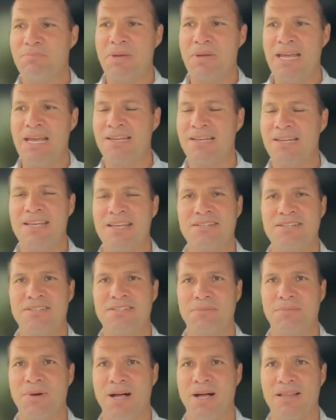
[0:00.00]
paying
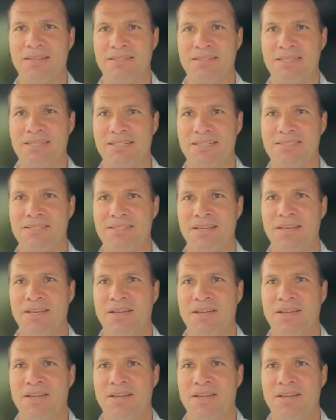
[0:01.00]
attention to politics